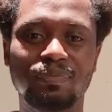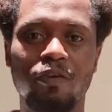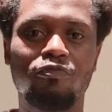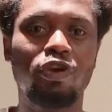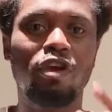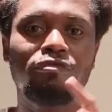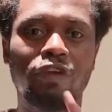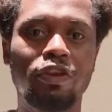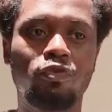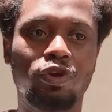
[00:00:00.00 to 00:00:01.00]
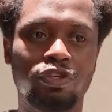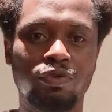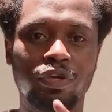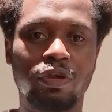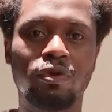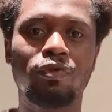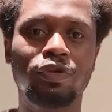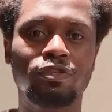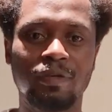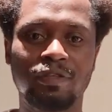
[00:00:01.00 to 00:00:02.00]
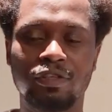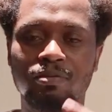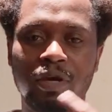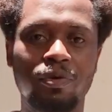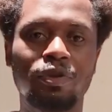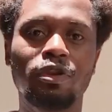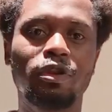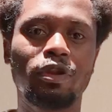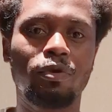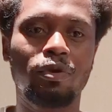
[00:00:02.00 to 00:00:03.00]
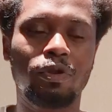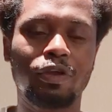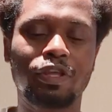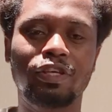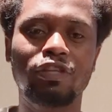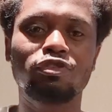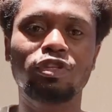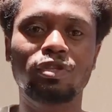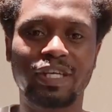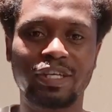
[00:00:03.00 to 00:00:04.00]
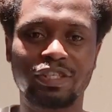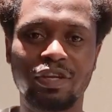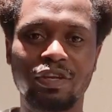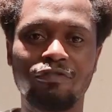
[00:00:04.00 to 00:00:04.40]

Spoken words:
If you have any question, you can always message me. I will send you the location.